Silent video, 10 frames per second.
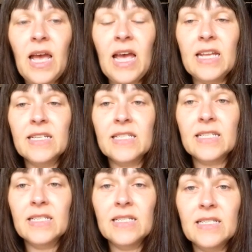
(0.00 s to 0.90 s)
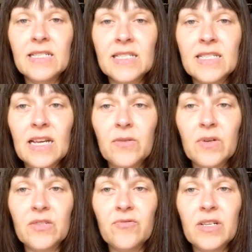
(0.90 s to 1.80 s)
and tell you
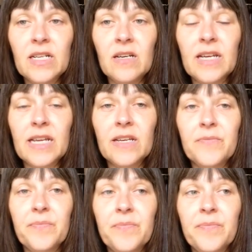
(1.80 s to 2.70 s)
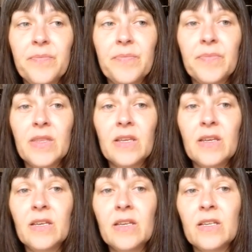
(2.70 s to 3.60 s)
what it's really like.
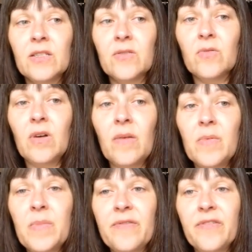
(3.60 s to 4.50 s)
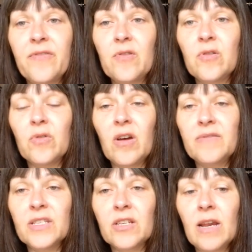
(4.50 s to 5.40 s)
So I'm a bit of a frugal
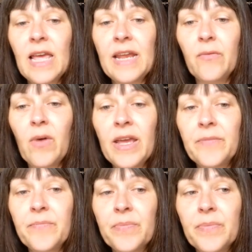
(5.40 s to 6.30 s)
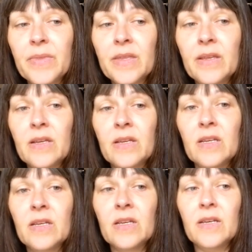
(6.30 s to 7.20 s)
lifestyler anyway.
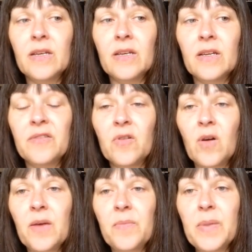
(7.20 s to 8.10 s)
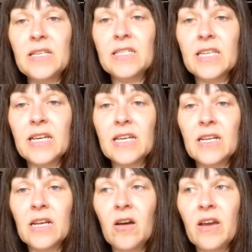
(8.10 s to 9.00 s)
I live quite a basic
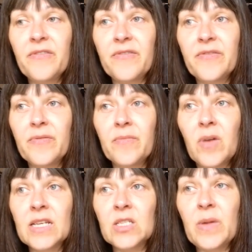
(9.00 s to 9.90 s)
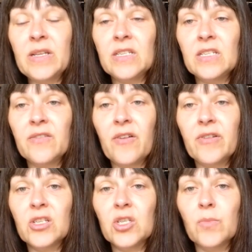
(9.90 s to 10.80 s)
life. My expenses are
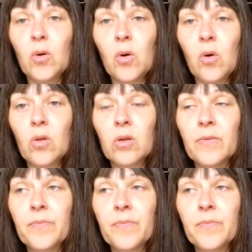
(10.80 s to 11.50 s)
very small.